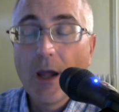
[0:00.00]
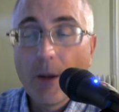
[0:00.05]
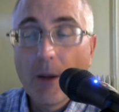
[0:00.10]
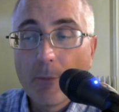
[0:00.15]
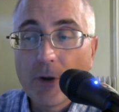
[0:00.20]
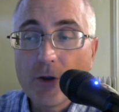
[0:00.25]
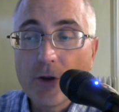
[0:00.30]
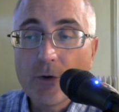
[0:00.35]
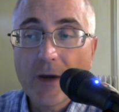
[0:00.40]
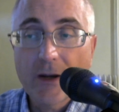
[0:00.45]

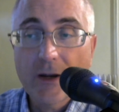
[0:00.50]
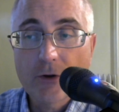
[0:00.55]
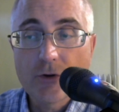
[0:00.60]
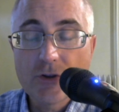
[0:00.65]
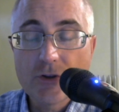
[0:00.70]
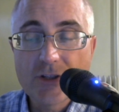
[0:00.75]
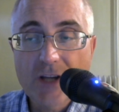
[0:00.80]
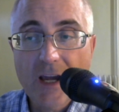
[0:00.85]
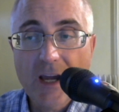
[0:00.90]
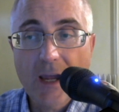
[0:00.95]
but you had a
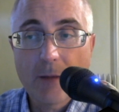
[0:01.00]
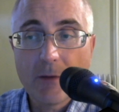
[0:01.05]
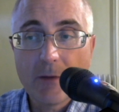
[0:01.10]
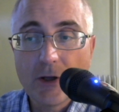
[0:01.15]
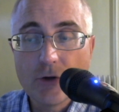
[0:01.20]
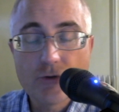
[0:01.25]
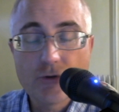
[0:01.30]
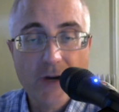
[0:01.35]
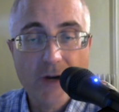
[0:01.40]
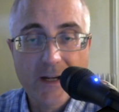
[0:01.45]
good time and
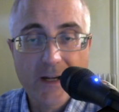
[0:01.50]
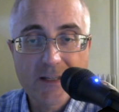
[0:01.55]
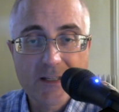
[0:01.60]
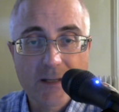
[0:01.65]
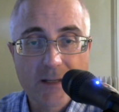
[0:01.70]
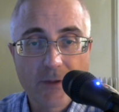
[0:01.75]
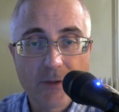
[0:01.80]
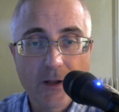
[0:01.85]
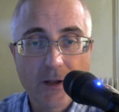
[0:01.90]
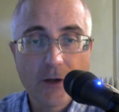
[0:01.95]
you tried
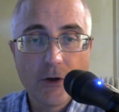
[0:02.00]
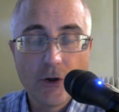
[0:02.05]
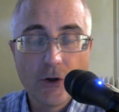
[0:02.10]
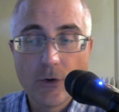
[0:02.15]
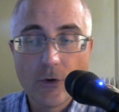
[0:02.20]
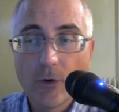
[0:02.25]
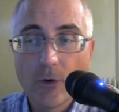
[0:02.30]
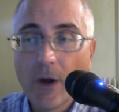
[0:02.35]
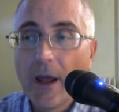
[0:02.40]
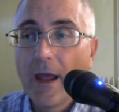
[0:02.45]
something
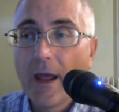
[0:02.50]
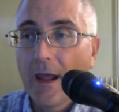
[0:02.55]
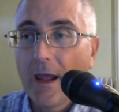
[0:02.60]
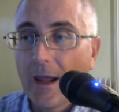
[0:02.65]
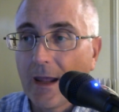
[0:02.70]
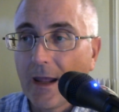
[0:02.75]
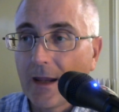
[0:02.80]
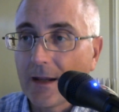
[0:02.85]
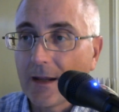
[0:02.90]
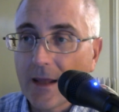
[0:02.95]
new
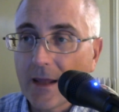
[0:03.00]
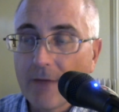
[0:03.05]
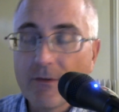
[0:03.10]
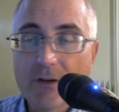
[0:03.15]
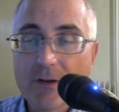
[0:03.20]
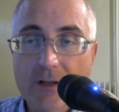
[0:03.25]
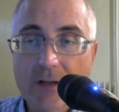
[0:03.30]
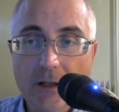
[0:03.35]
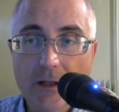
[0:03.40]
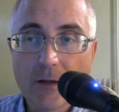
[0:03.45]
and it gave
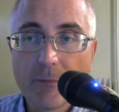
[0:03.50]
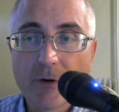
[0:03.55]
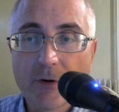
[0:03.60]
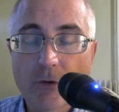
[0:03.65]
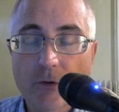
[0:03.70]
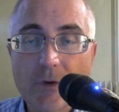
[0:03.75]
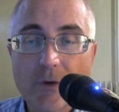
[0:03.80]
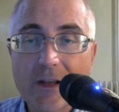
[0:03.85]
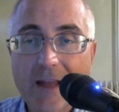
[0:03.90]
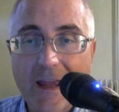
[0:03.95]
you a little bit
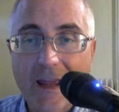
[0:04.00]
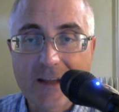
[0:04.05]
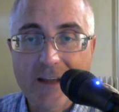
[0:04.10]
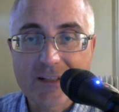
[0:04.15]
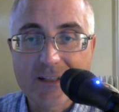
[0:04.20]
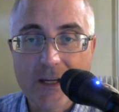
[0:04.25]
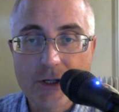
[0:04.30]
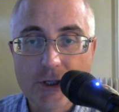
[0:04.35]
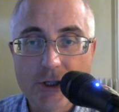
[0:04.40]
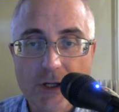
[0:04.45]
of
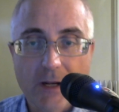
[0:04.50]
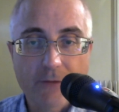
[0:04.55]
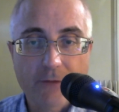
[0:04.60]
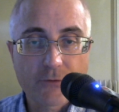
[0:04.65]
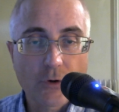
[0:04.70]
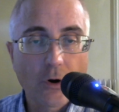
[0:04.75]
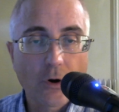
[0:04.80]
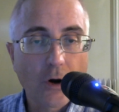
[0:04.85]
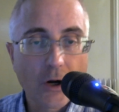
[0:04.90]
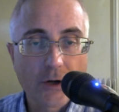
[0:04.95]
relaxation
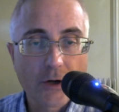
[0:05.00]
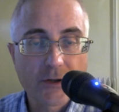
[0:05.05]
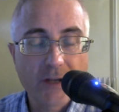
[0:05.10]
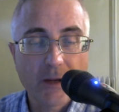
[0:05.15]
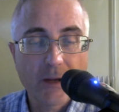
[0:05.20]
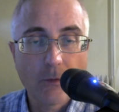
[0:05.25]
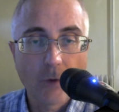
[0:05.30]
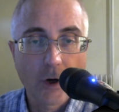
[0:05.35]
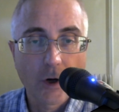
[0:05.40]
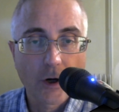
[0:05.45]
after a hard day
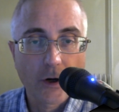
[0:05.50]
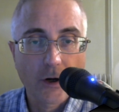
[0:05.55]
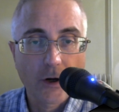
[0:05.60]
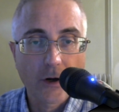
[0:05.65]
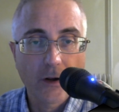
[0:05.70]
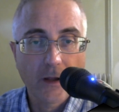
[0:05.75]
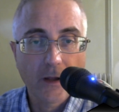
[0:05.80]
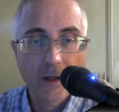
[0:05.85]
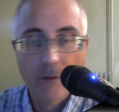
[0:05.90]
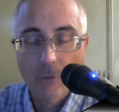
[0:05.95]

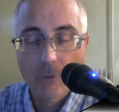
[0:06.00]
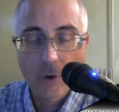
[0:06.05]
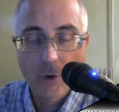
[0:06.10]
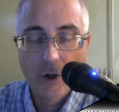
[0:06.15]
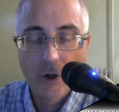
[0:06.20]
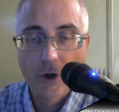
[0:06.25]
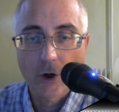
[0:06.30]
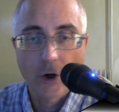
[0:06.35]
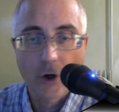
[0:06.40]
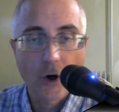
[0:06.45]
at
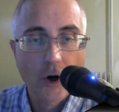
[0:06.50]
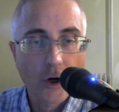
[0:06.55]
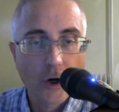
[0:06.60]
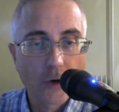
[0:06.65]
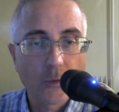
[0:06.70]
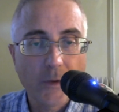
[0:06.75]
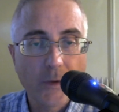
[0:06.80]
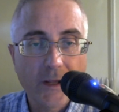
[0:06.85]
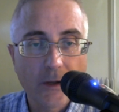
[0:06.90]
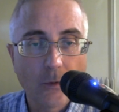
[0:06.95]
work or a hard
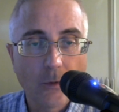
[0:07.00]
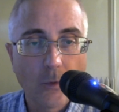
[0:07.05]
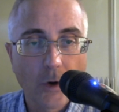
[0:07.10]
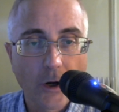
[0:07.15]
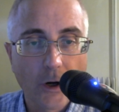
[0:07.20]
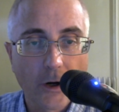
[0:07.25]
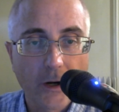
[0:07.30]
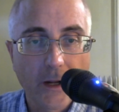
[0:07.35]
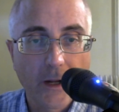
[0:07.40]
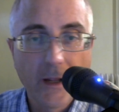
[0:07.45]
week at
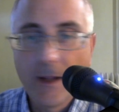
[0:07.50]
work,